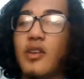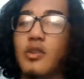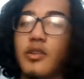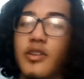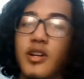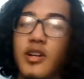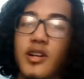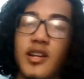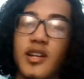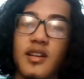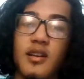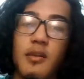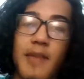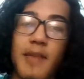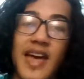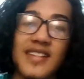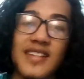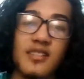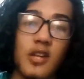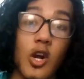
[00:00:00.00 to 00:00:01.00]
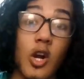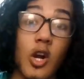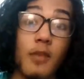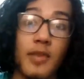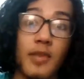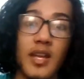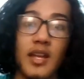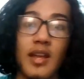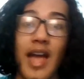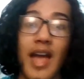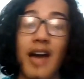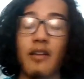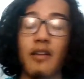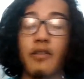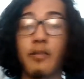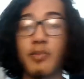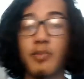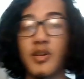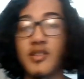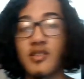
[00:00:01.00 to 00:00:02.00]
They're going to amass an army out of the
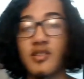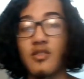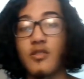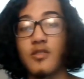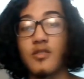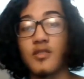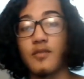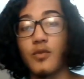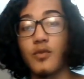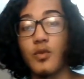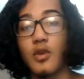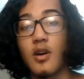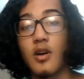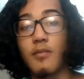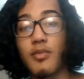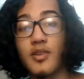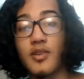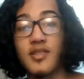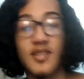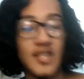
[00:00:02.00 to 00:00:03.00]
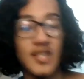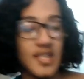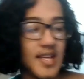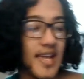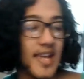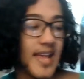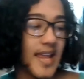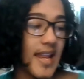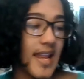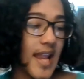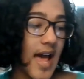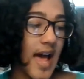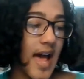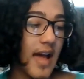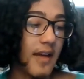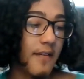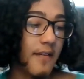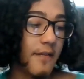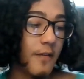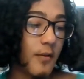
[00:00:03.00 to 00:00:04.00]
prisoners of Udon prison, and I
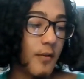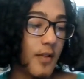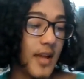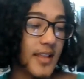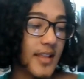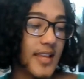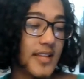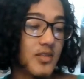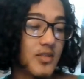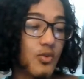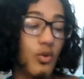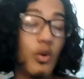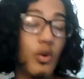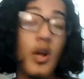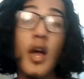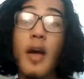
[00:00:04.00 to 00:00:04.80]
feel like that's cool.